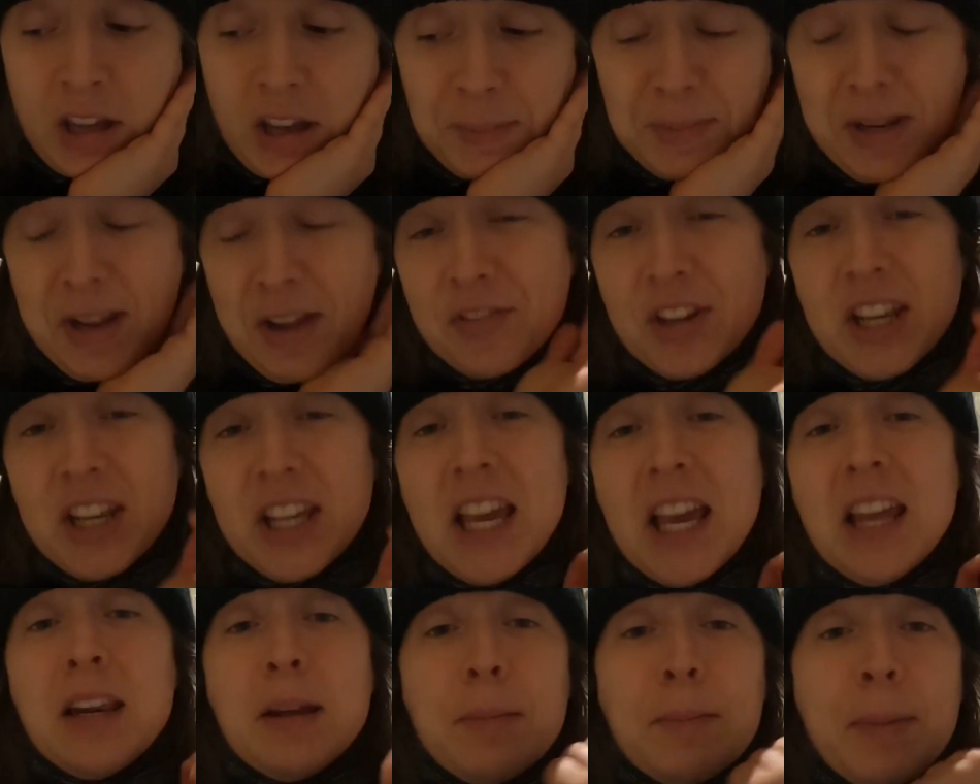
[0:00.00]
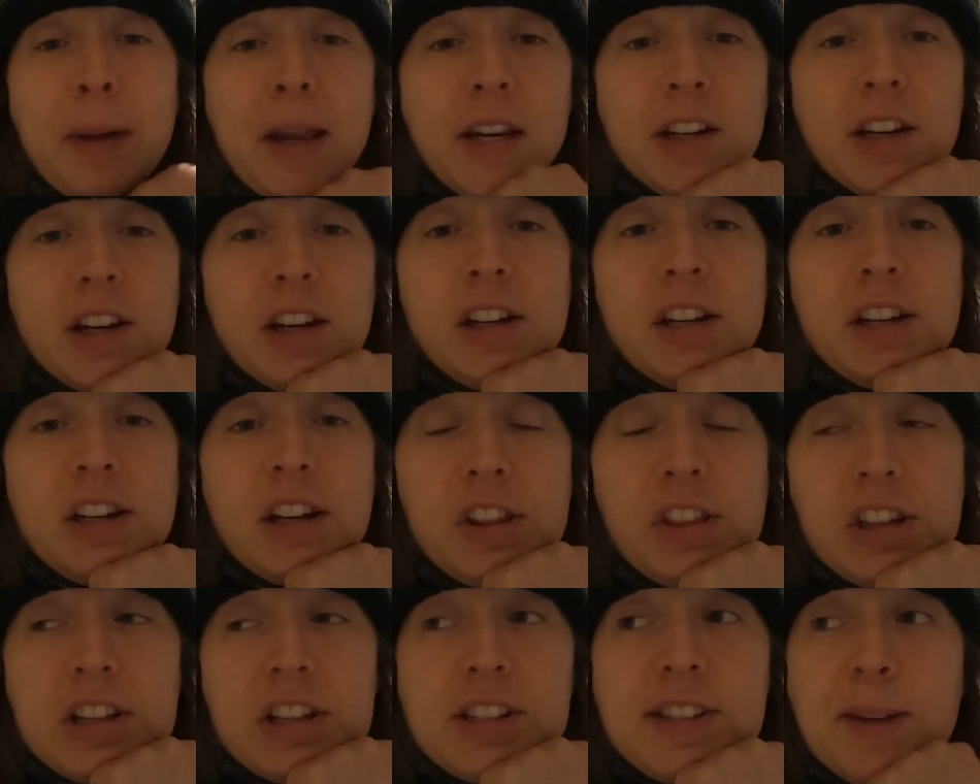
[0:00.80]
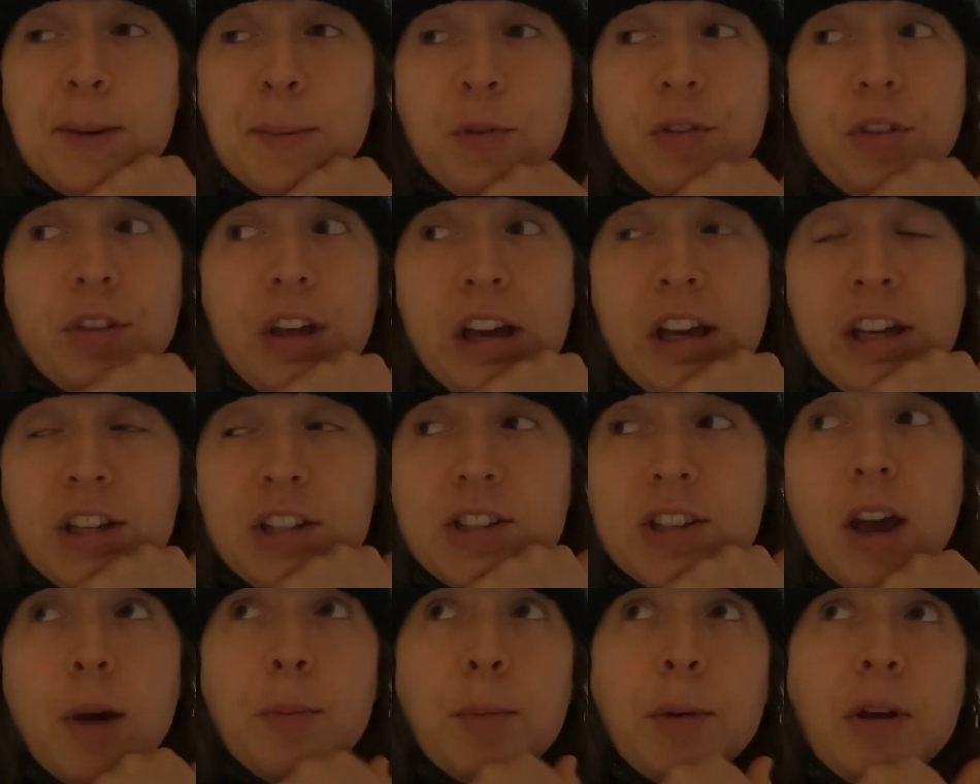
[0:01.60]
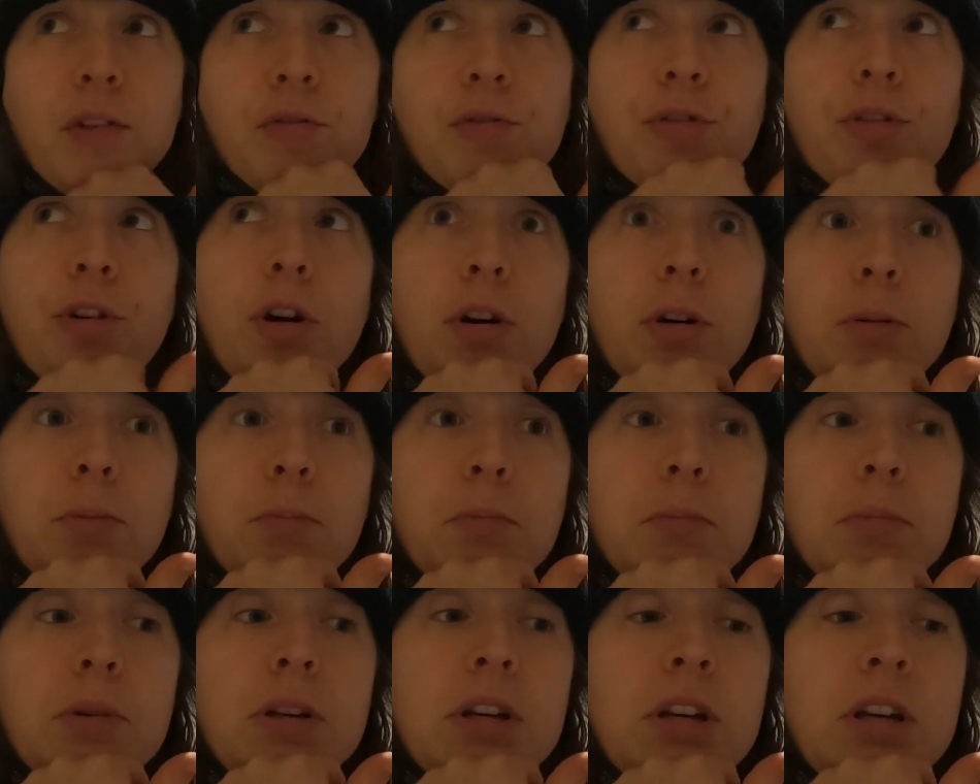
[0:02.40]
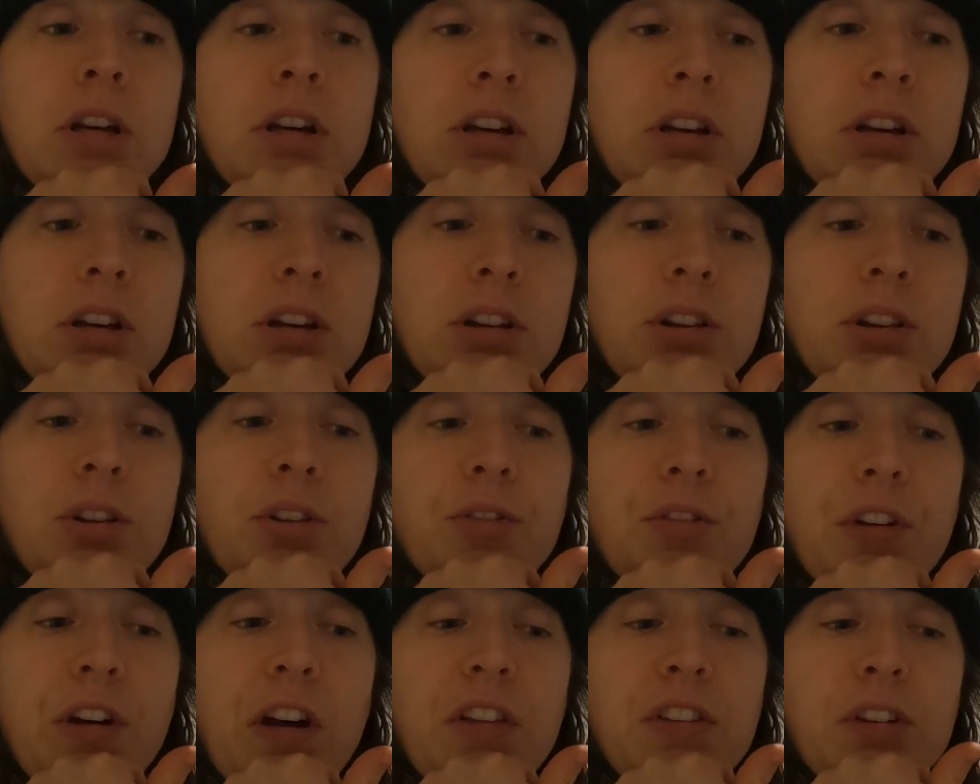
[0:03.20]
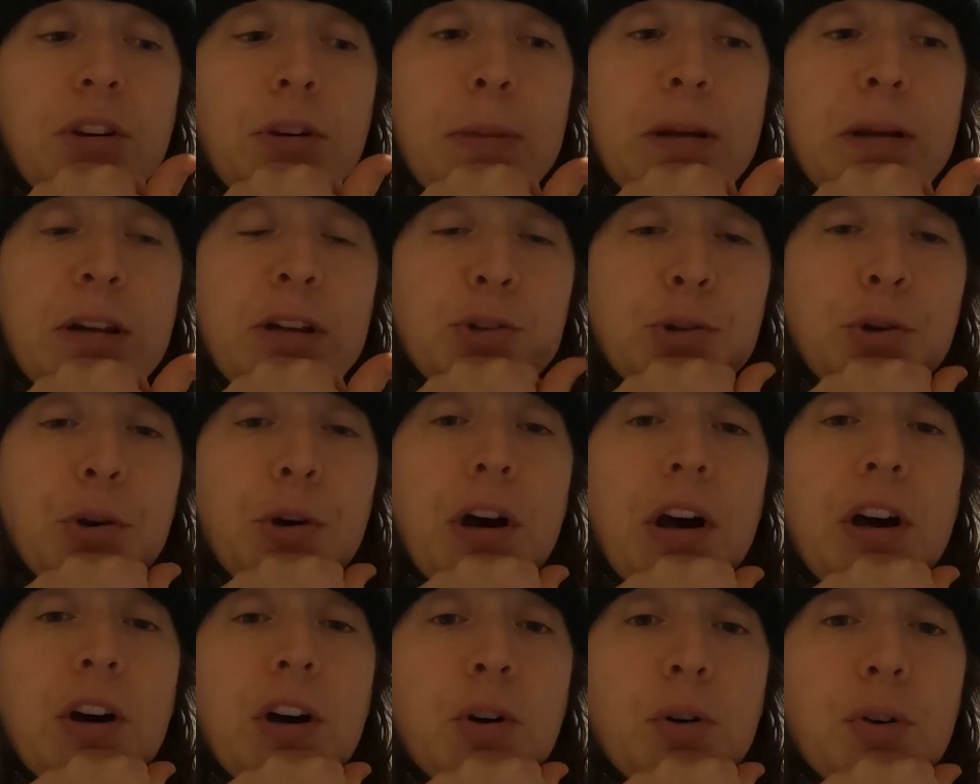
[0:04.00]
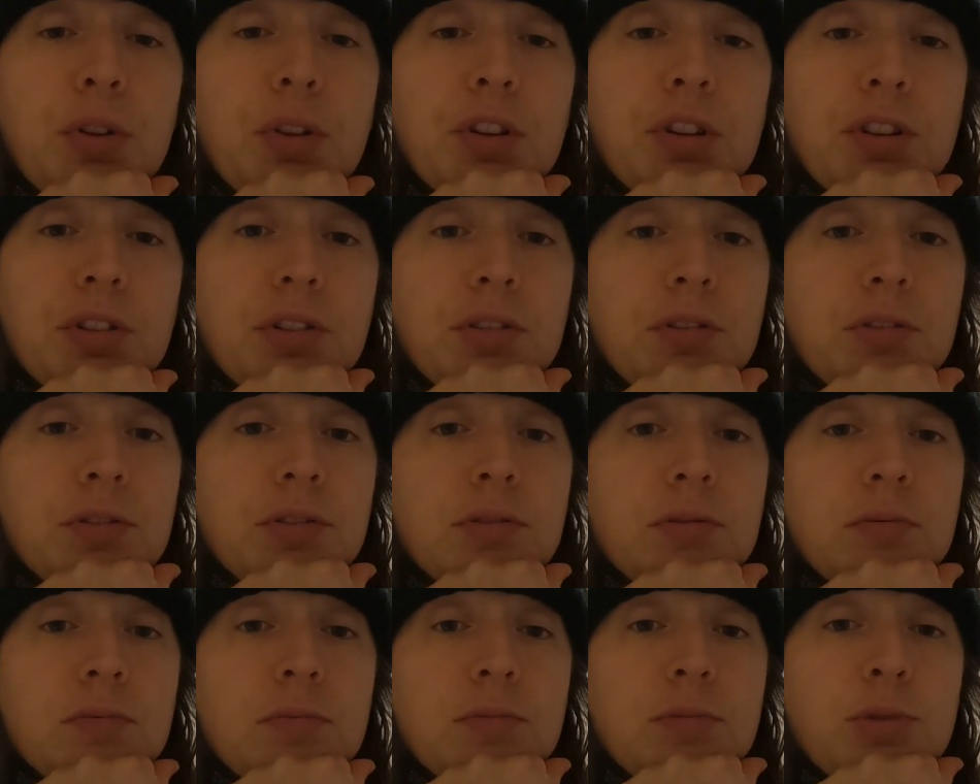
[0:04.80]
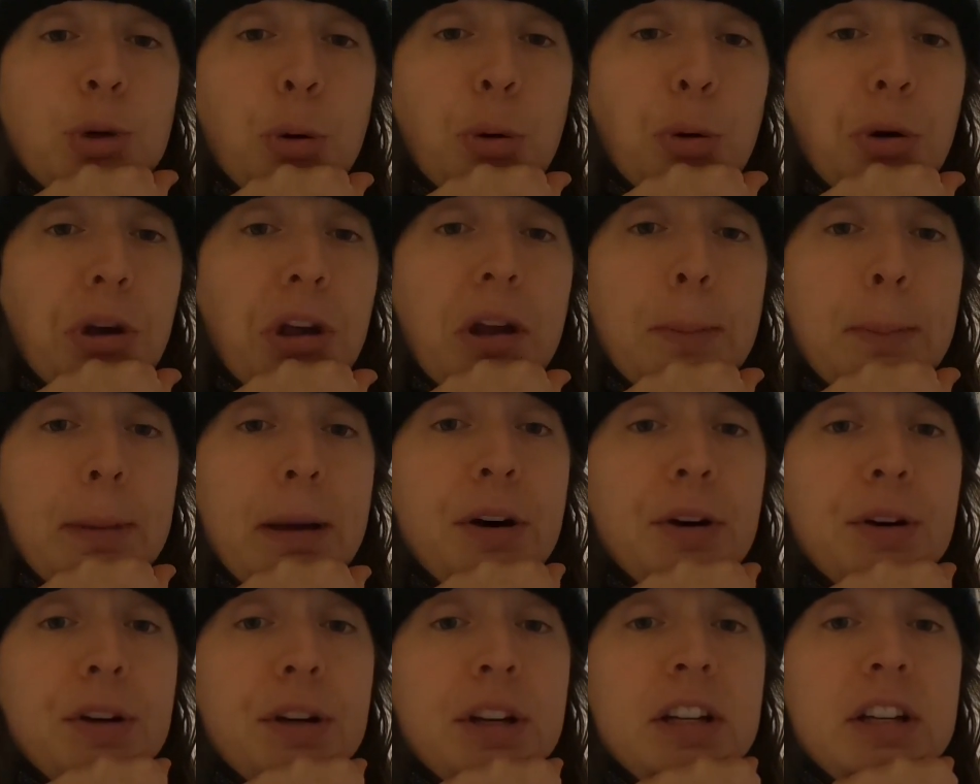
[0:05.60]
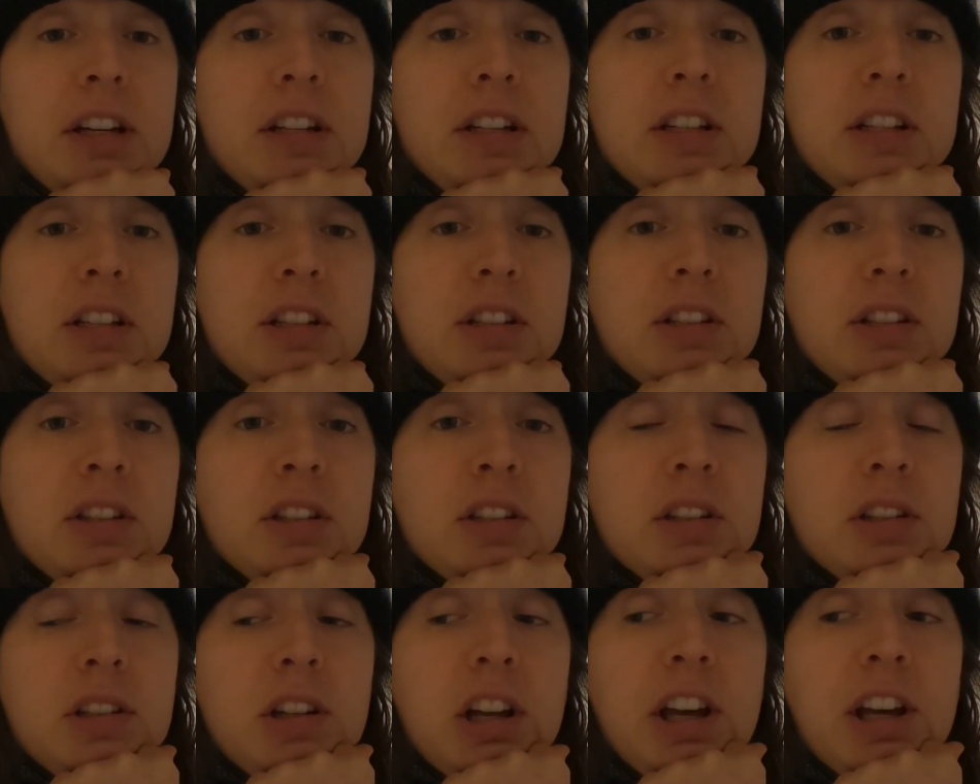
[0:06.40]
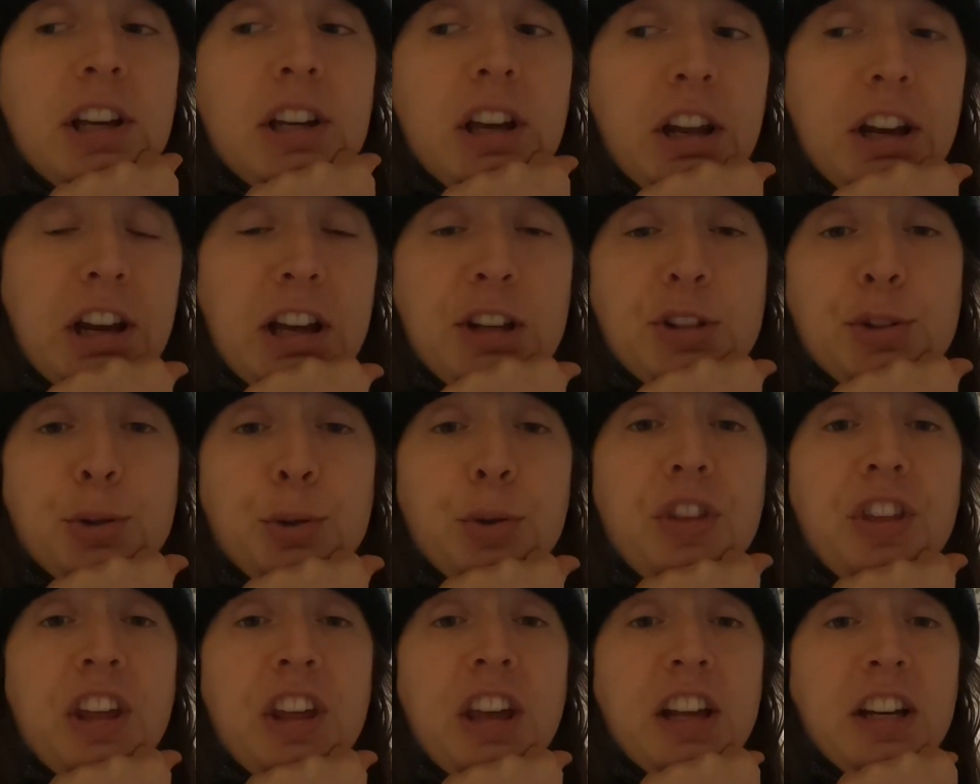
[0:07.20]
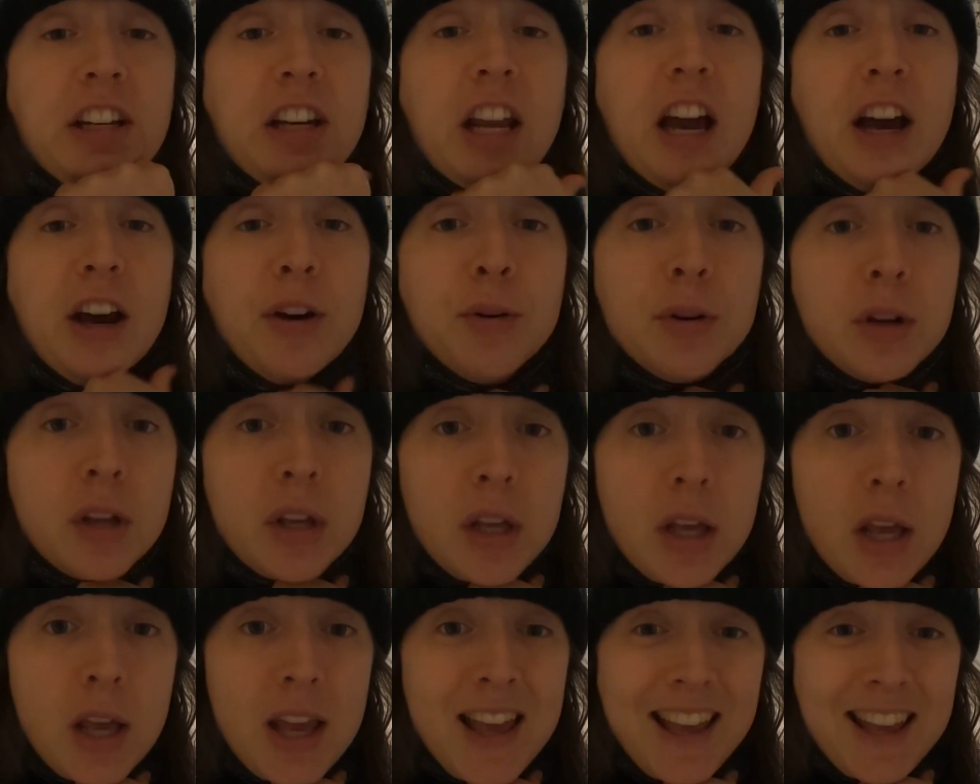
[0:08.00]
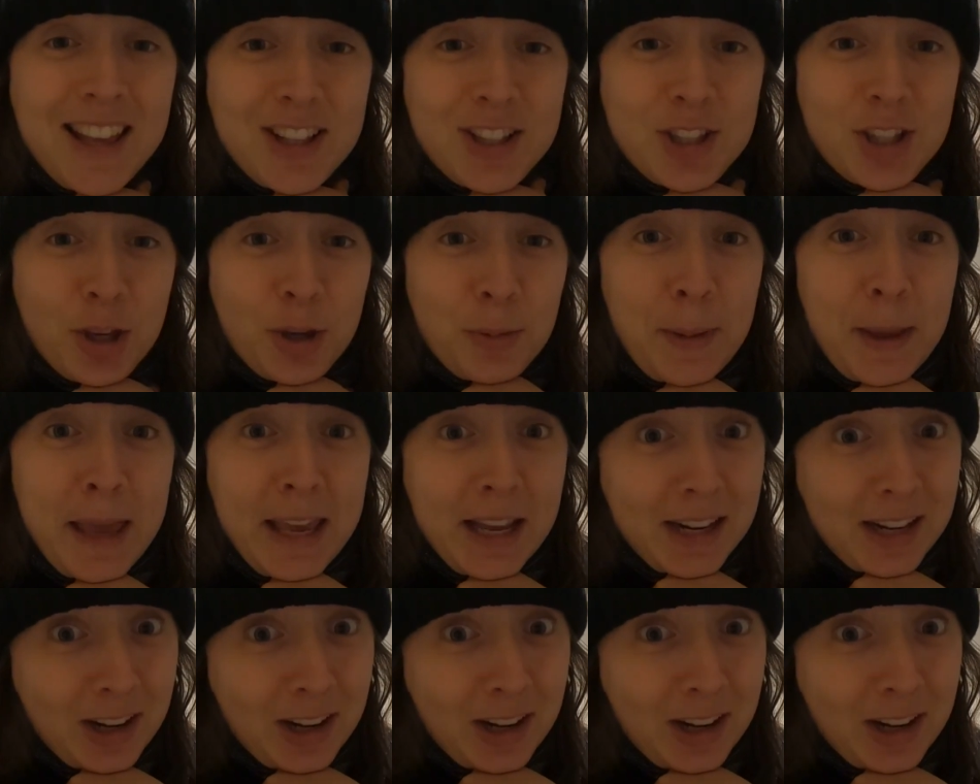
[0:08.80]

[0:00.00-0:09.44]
I'm definitely getting better, and I think some of that is coming from the fact that mental health and talking about it is like an actual thing now. It took me